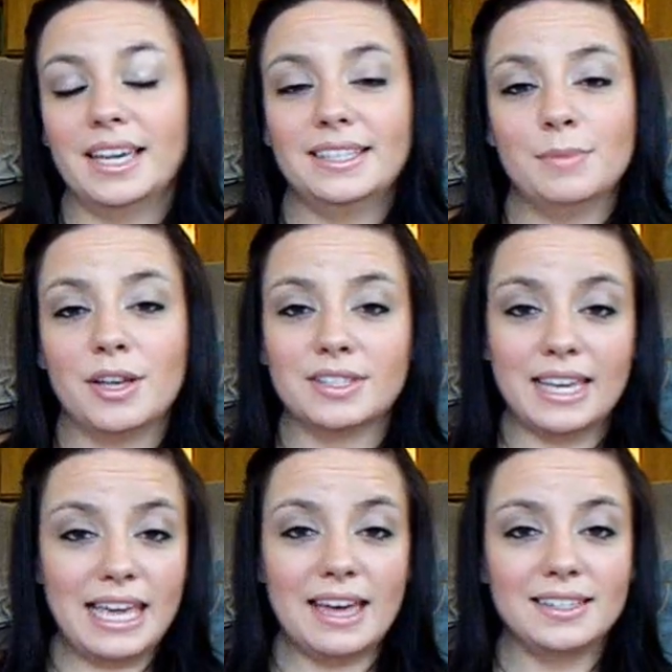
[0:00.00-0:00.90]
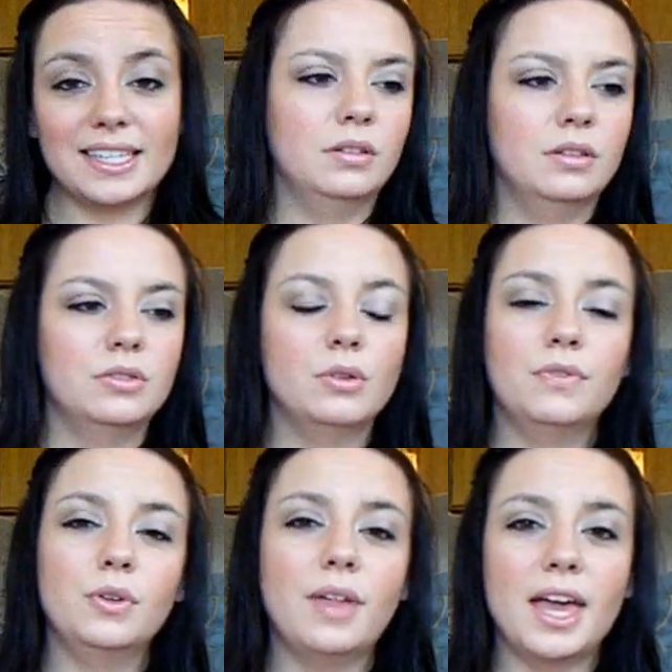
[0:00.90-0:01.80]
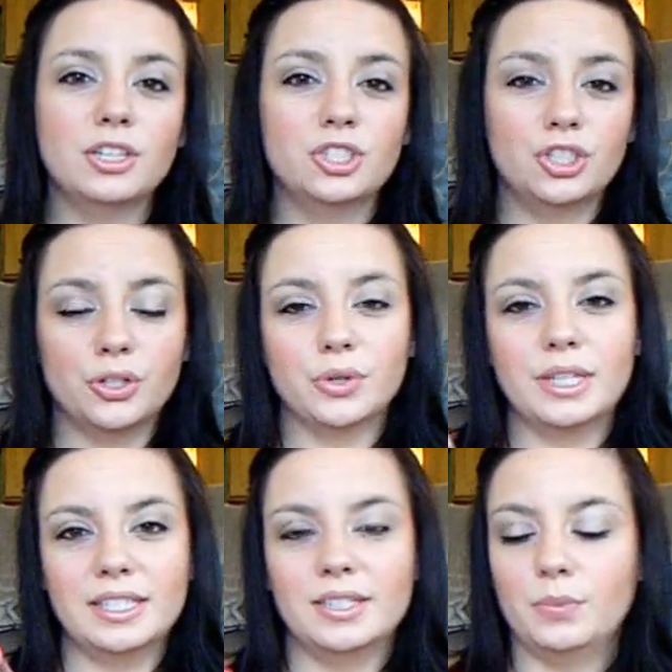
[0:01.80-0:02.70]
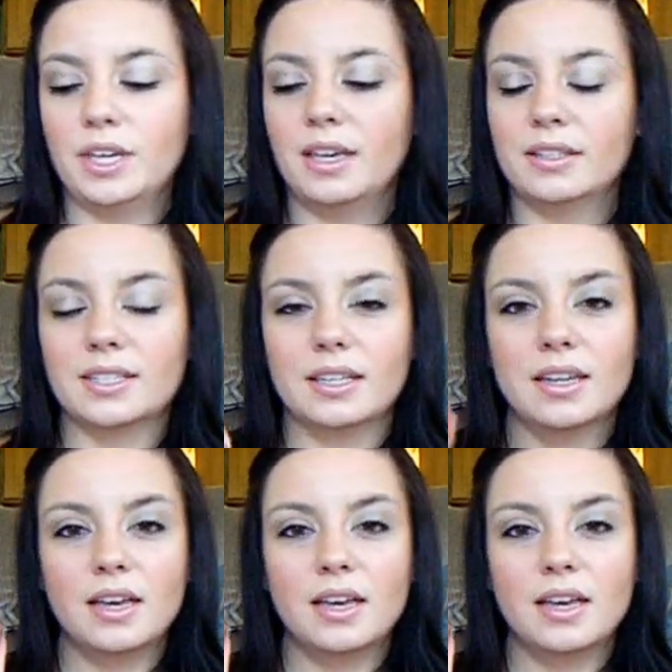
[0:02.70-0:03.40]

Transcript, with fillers: it smells like candy. So, if you like sugary, sweet,